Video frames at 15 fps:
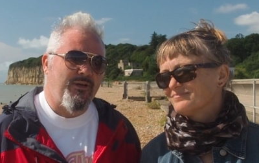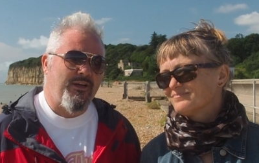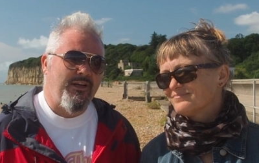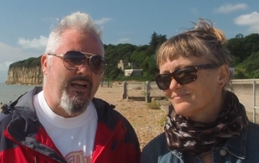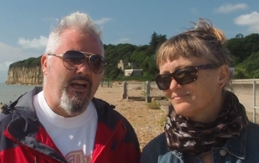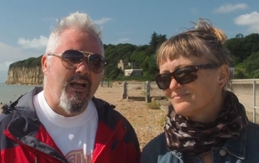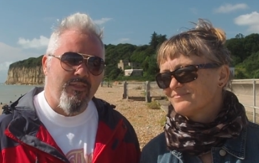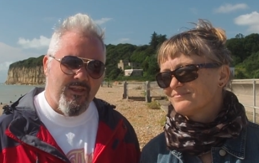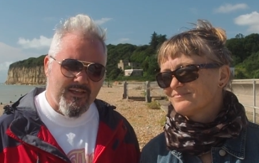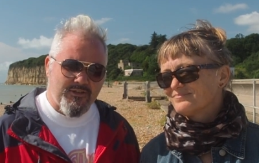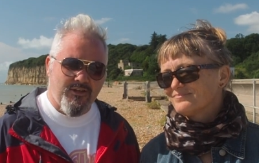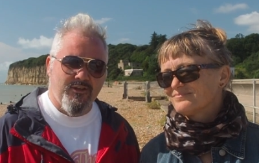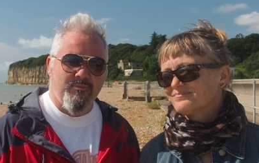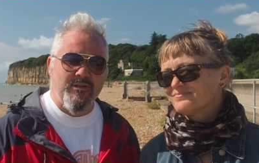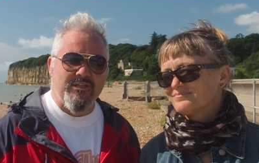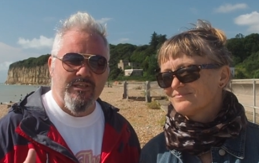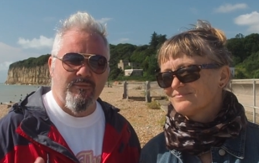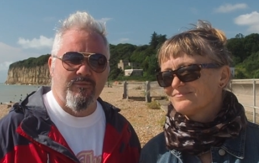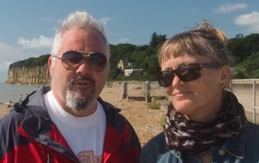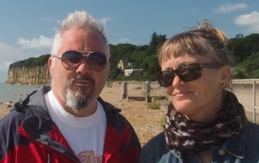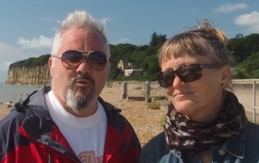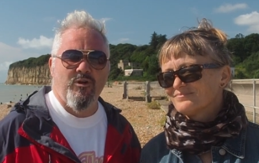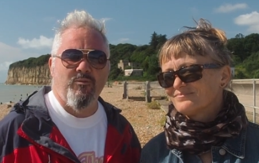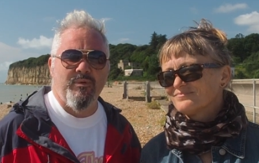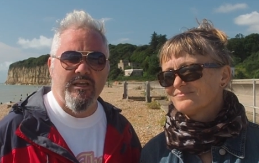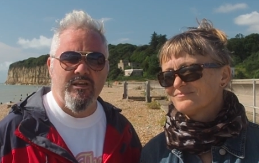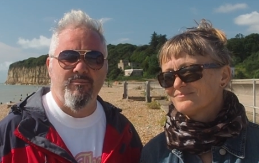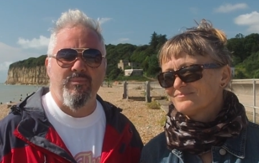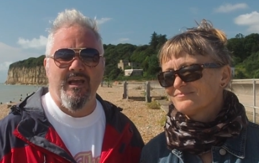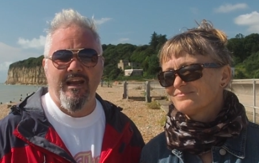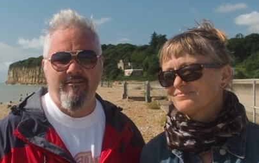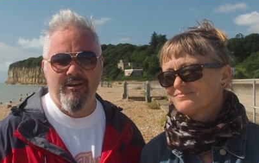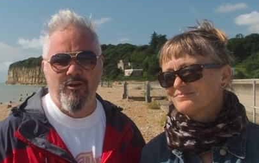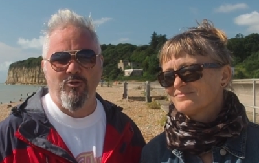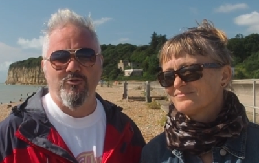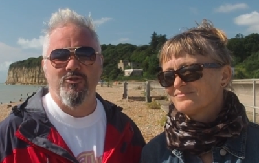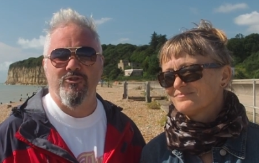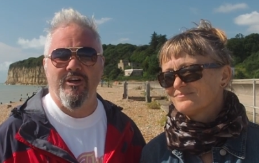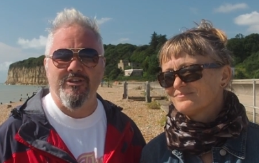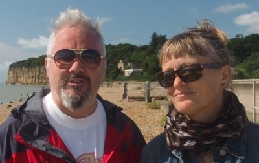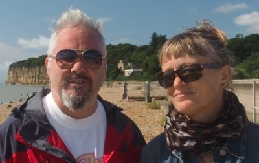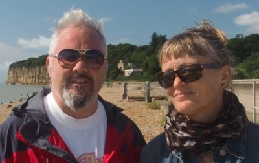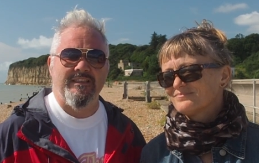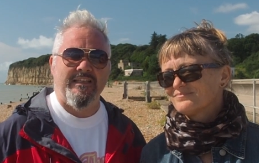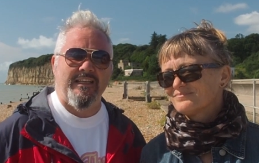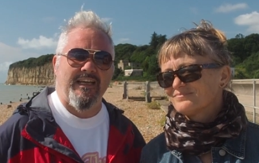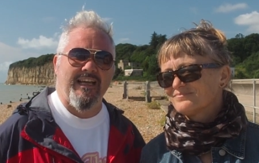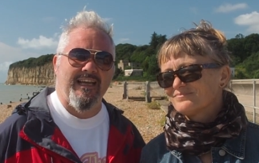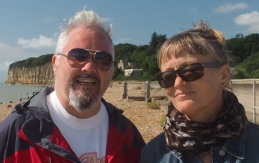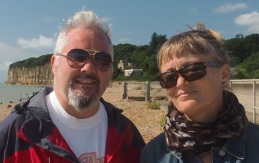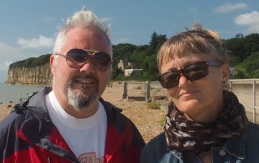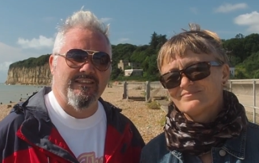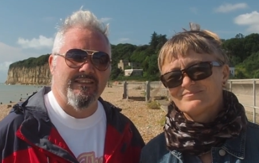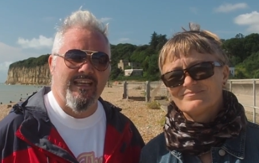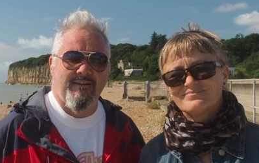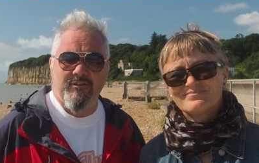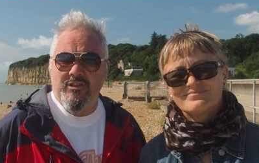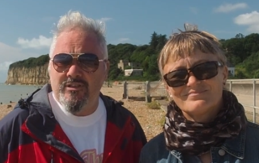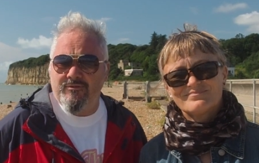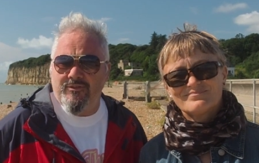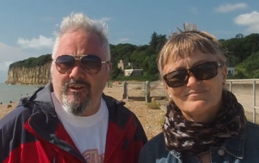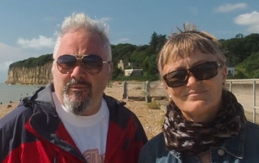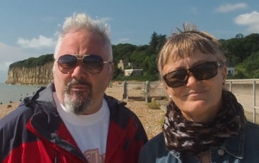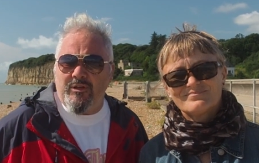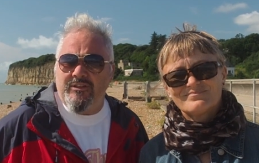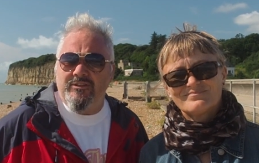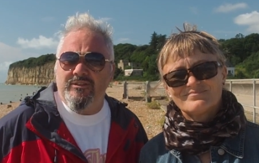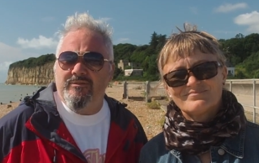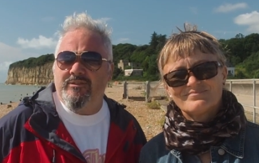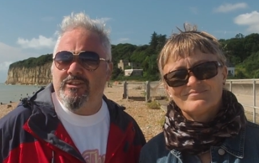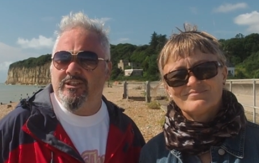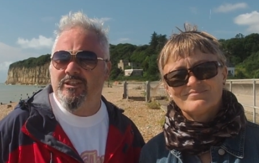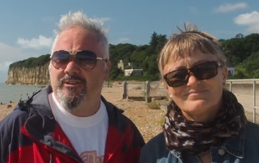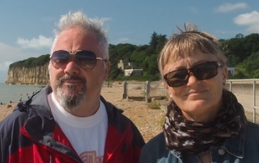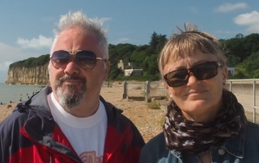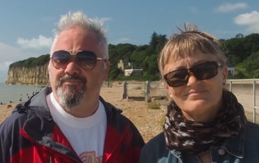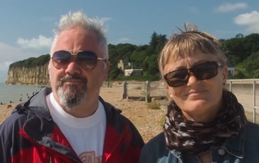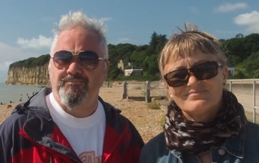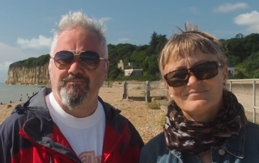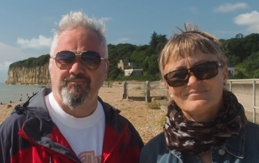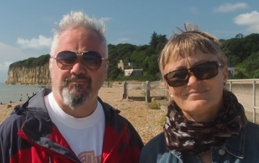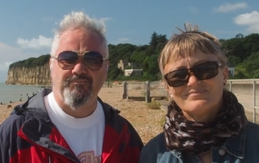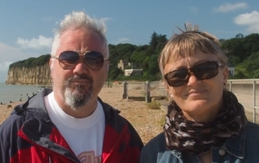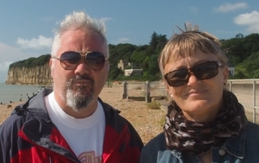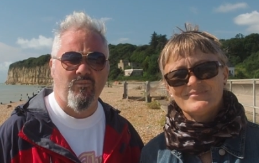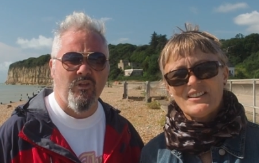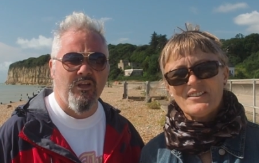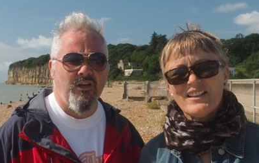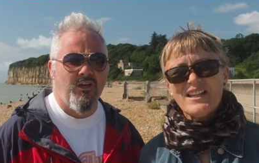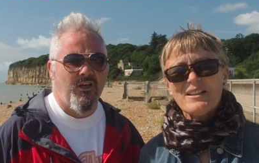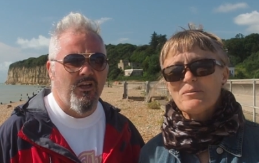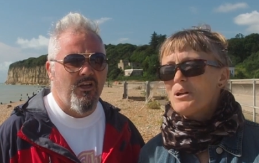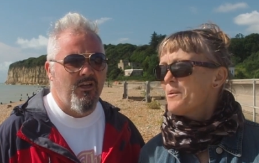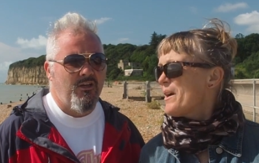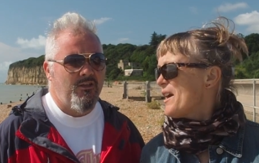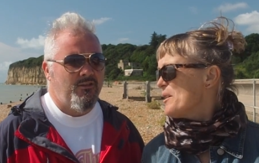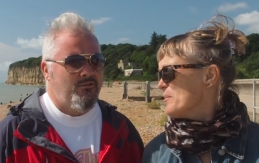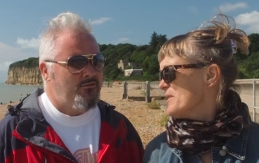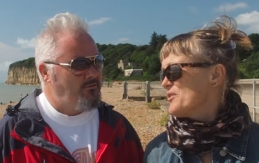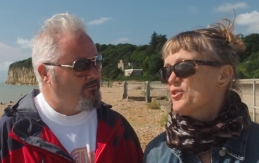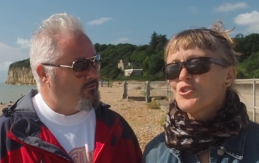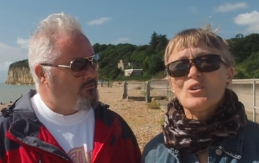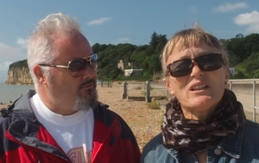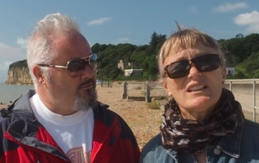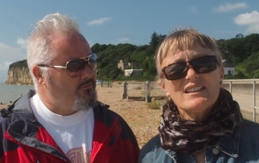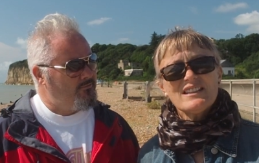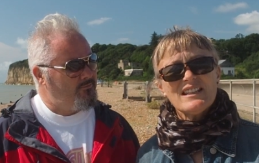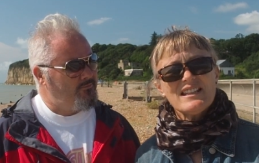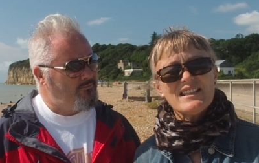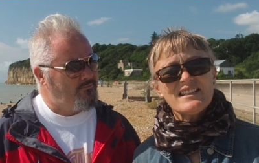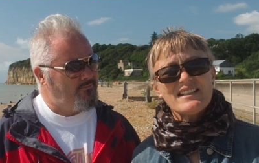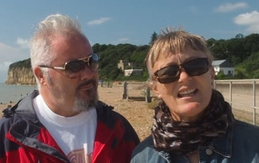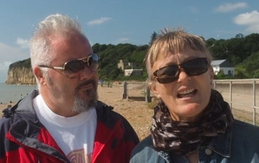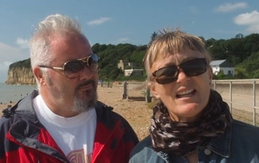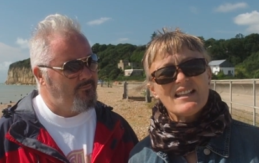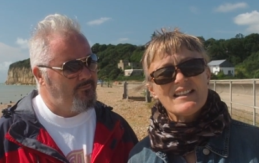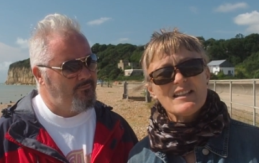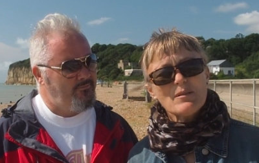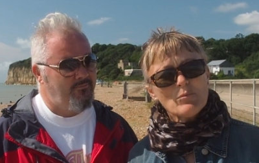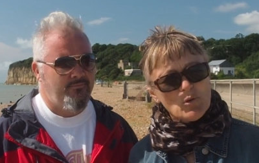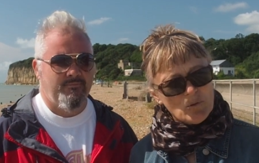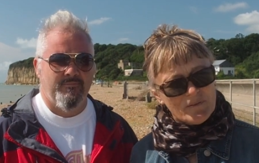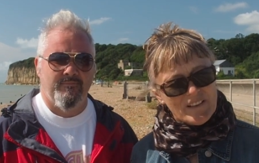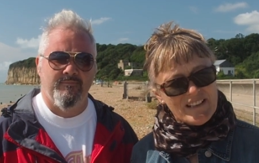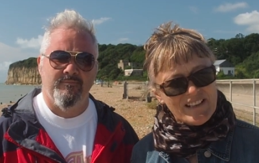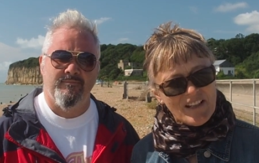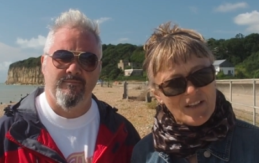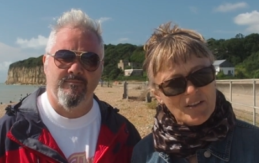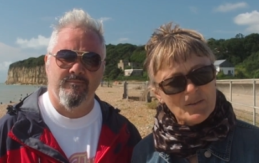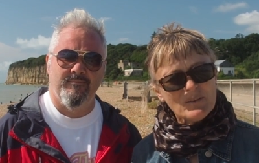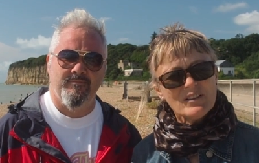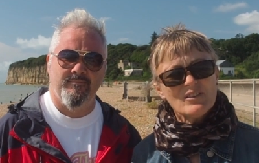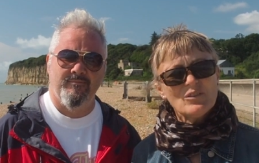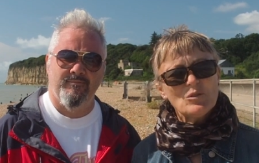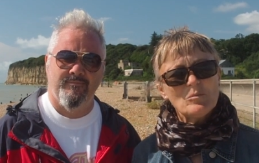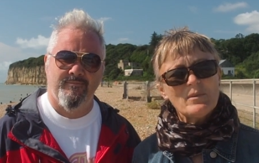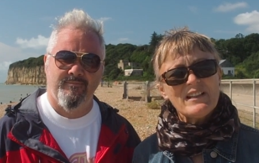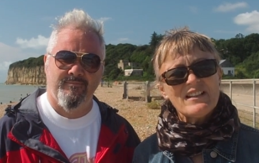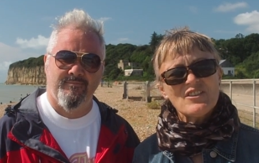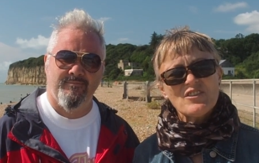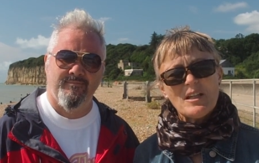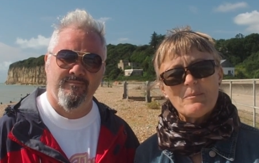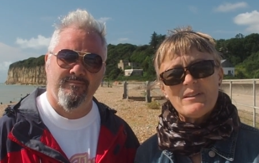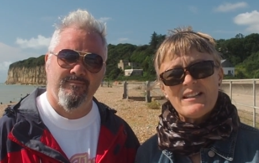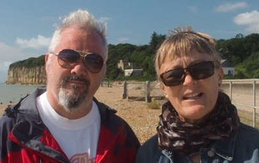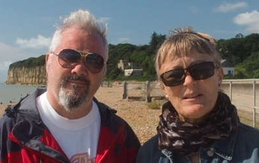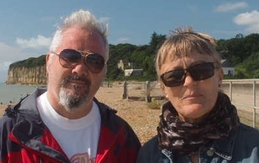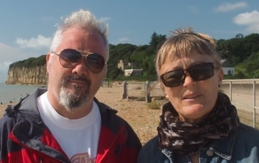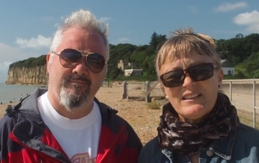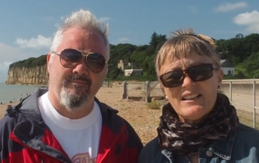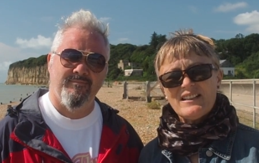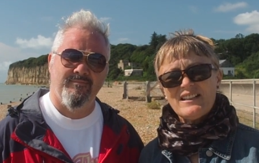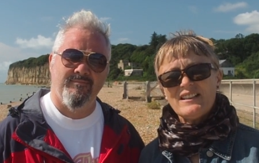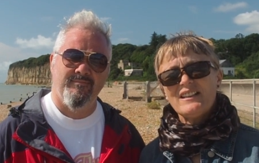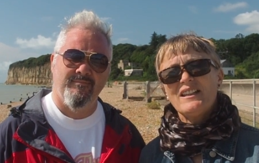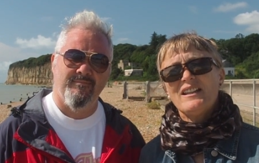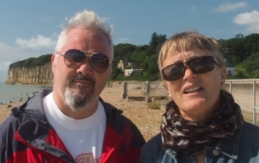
Speaker 1: uh, that's going to be something we'll be comparing, contrasting and having some fun with. So.
Speaker 2: Okay, well I hope you enjoy this uh, small video. Normally, as Jamie said at the beginning,